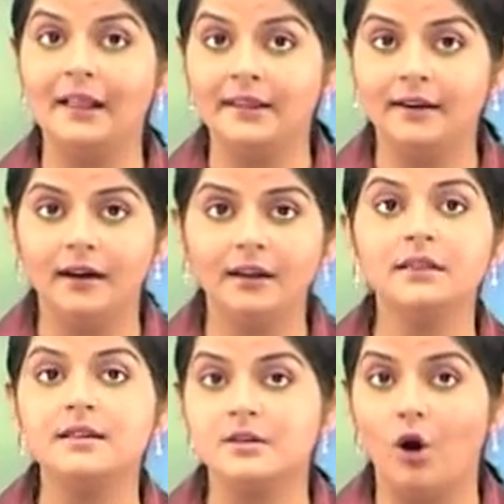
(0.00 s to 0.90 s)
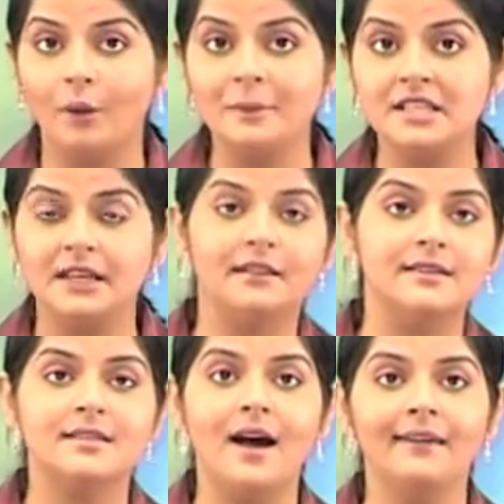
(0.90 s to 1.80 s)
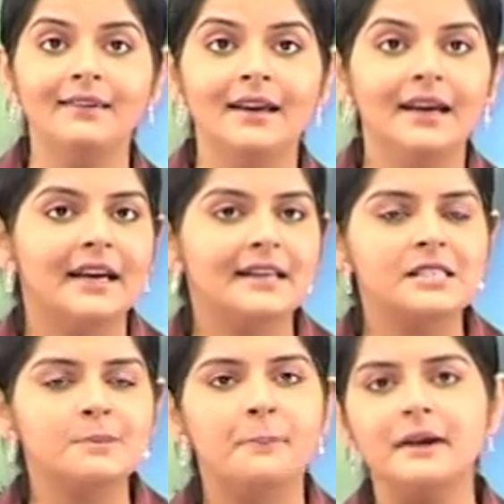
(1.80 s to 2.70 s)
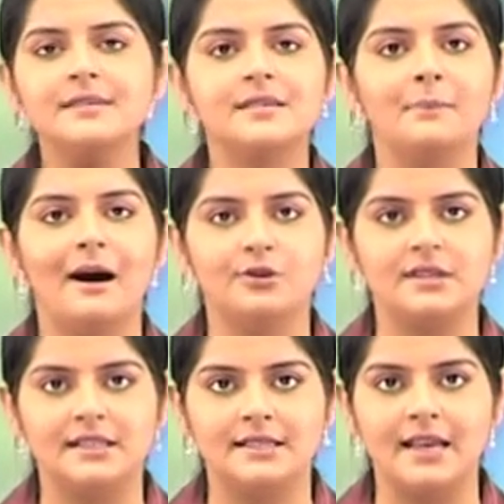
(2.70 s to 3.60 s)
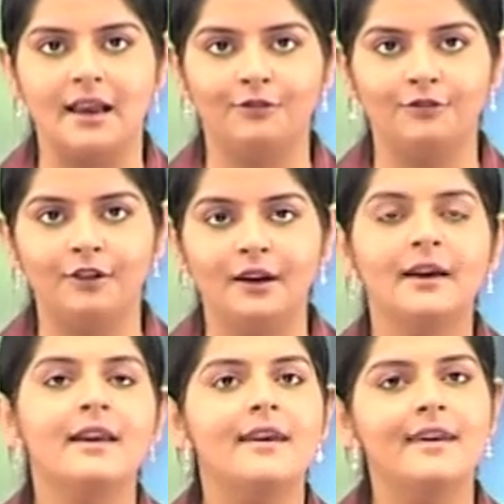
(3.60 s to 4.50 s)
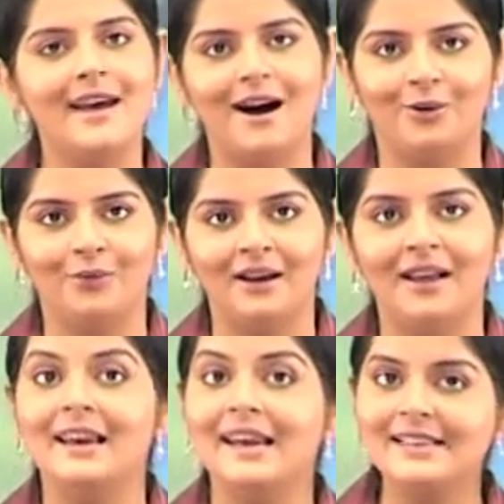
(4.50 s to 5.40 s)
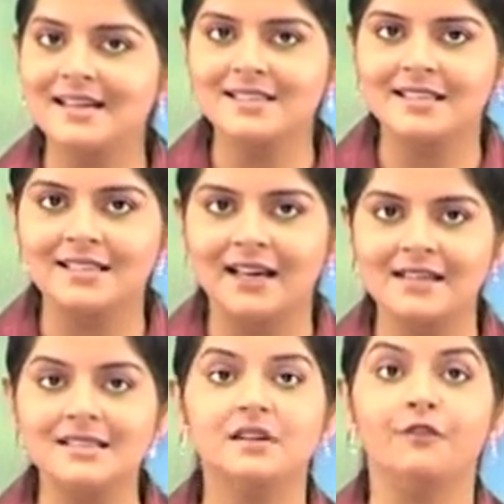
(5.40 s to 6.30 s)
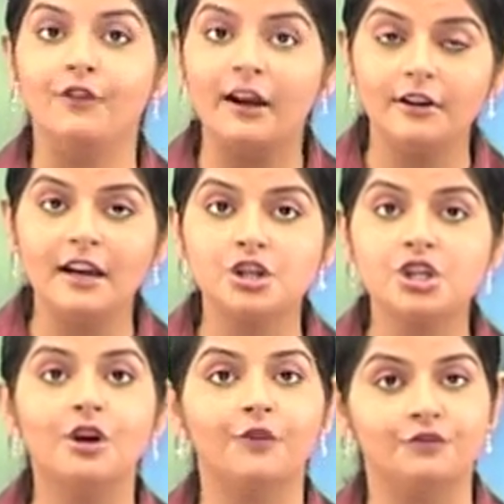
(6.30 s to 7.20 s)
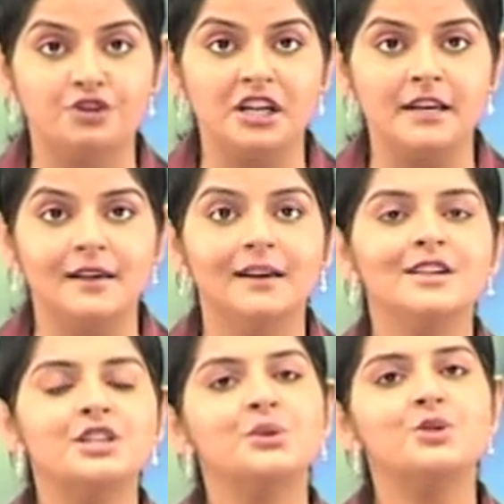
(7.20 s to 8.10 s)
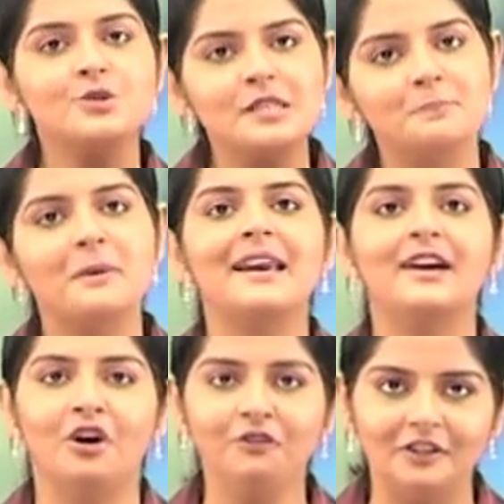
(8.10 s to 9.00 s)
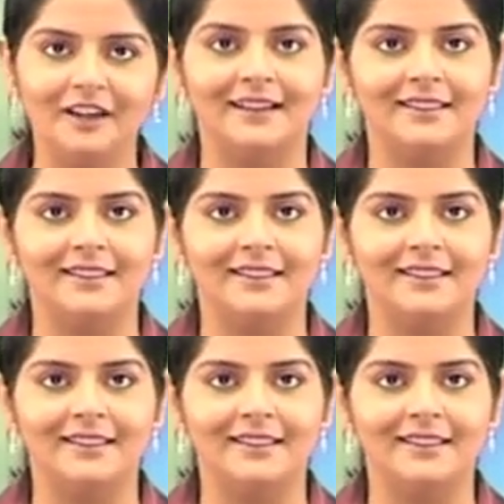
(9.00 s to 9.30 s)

While the earth is orbiting the sun, it spins about itself. Now, let us discuss the variation of g due to spinning of